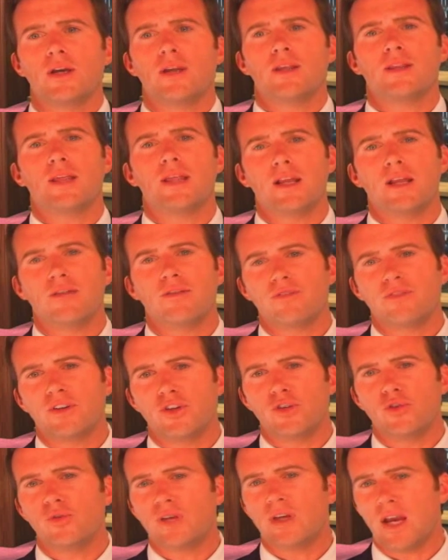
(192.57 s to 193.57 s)
that if
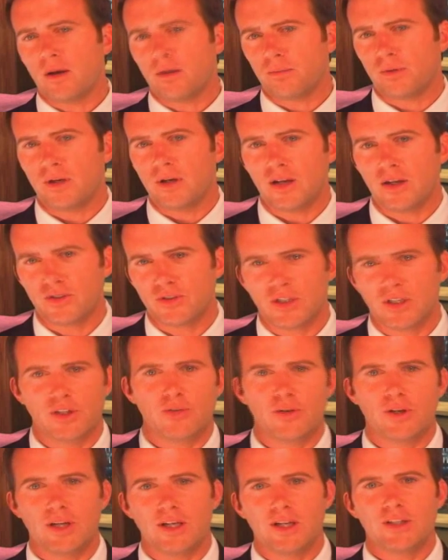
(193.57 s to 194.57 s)
you can't pronounce an
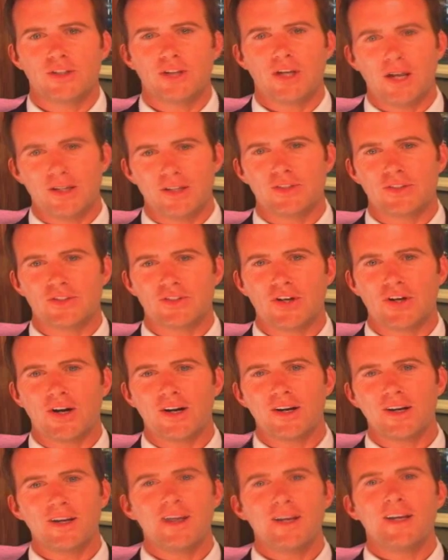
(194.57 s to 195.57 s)
ingredient, chances
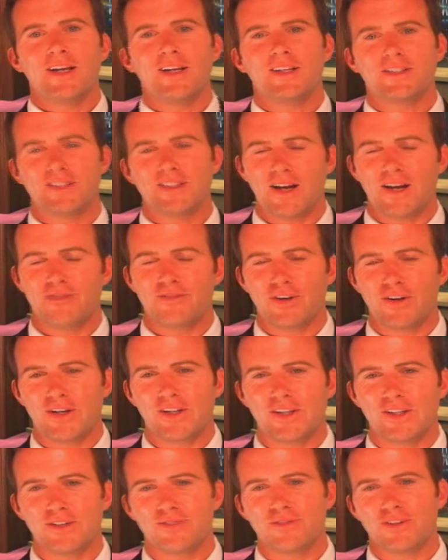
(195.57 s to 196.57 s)
are it's not very
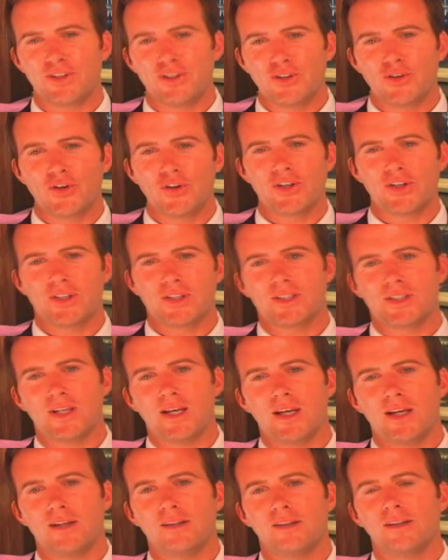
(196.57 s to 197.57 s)
good for you or your
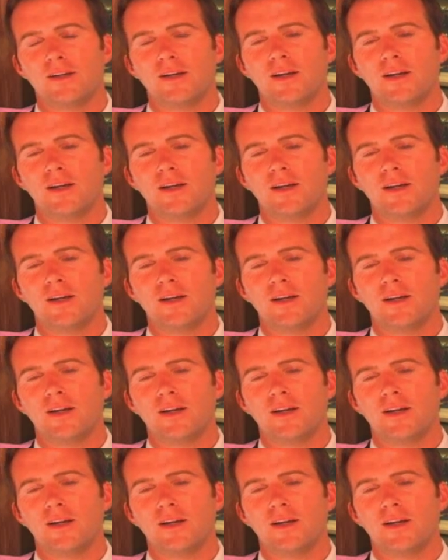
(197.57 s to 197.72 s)
skin.